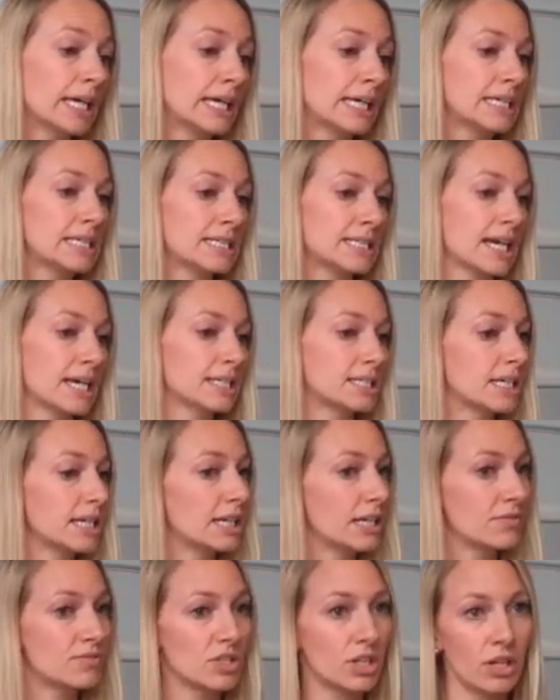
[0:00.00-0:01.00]
He said
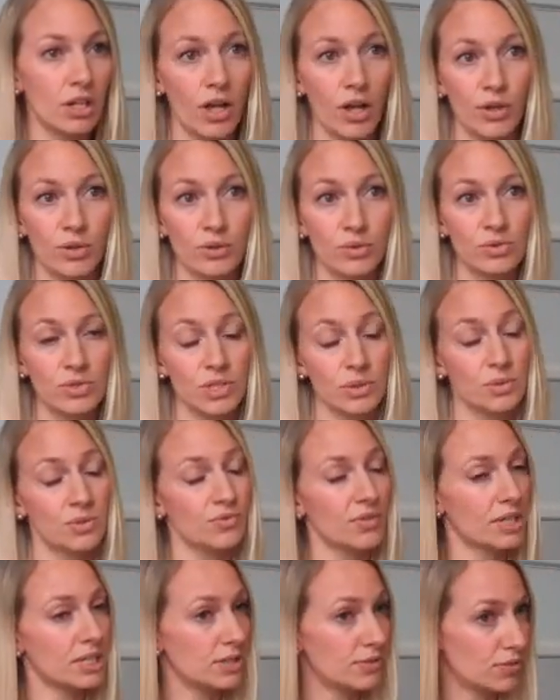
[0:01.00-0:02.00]
he lived alone, so it was
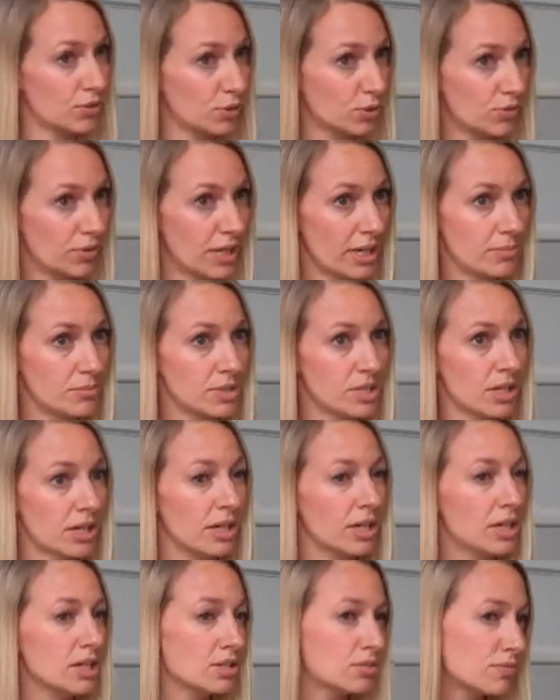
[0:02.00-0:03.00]
very difficult for him
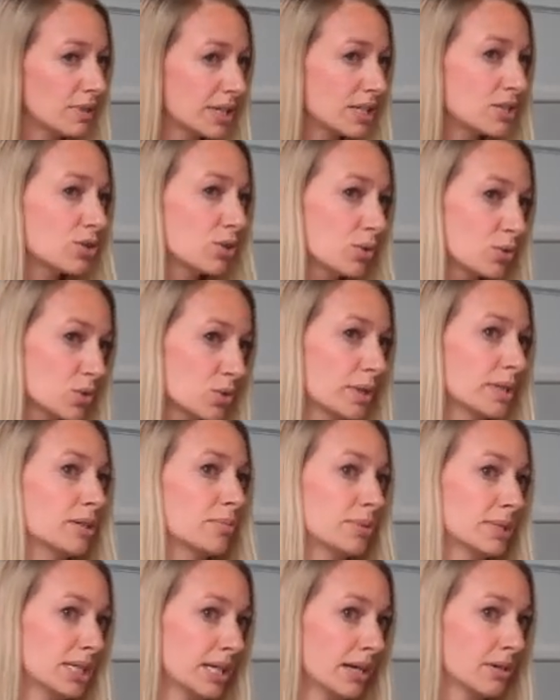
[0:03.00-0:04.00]
to really talk to
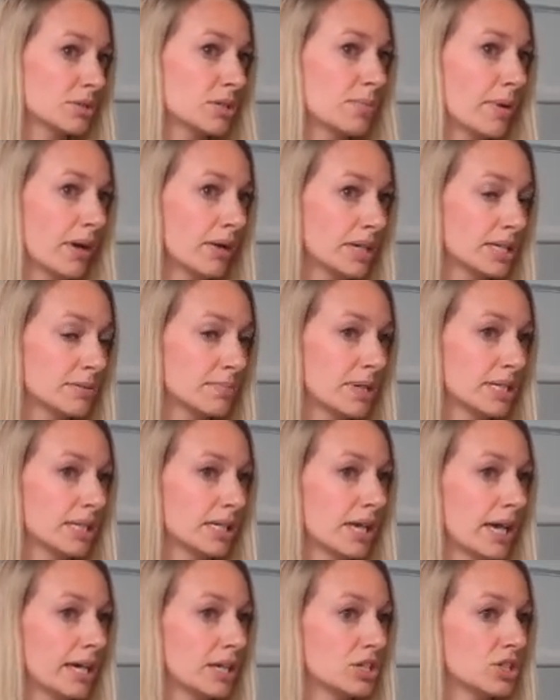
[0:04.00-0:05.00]
anybody else about his
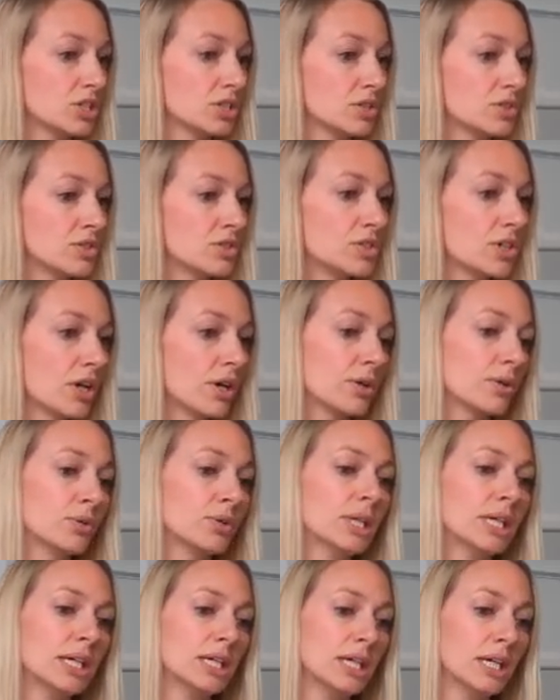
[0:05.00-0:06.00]
medication. So
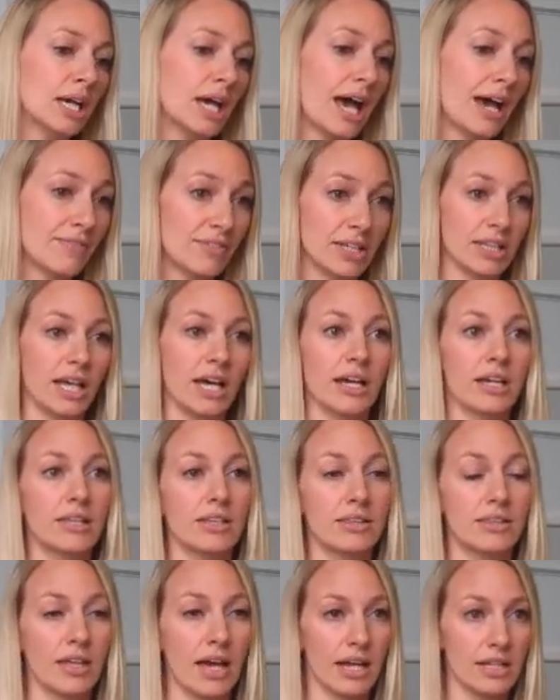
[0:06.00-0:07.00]
having
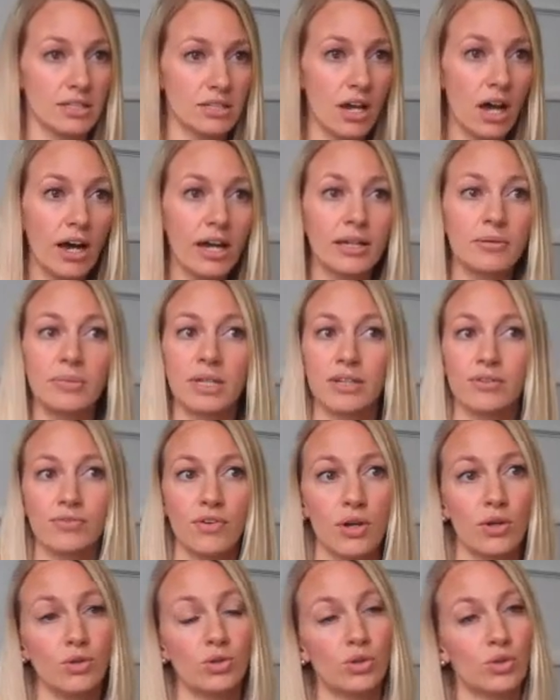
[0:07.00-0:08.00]
that timely
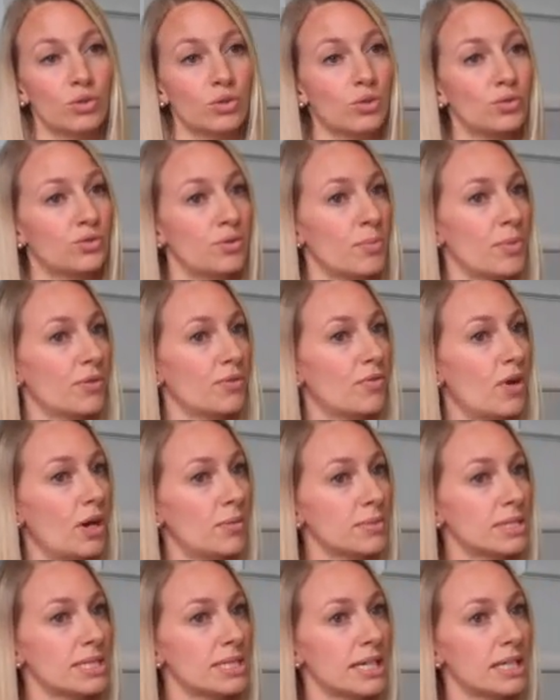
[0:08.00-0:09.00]
phone call from the
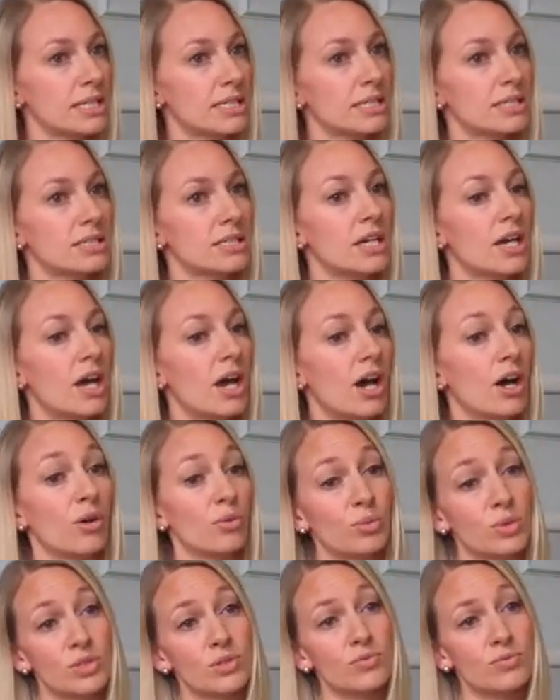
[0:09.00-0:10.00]
pharmacist
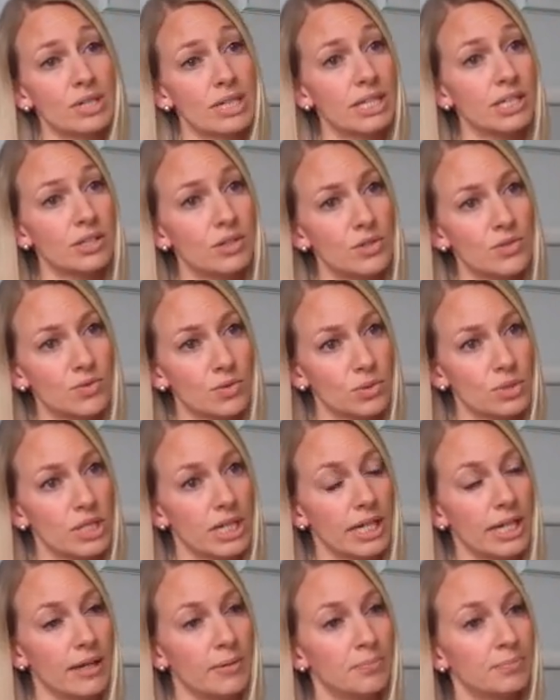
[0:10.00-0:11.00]
was really useful to
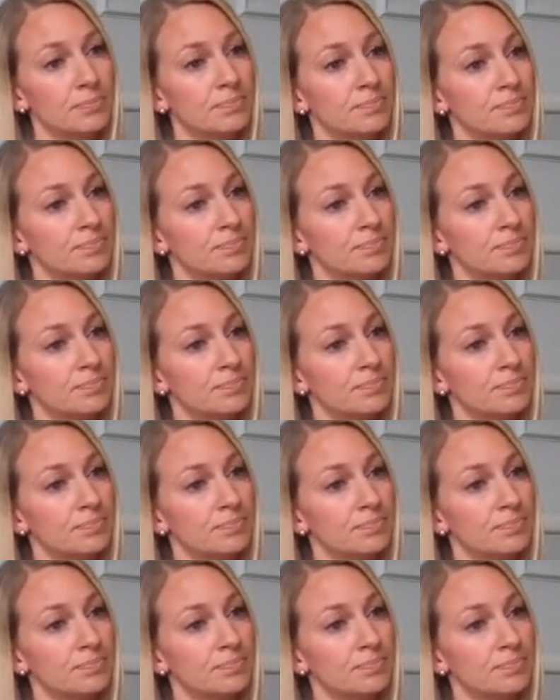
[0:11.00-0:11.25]
him.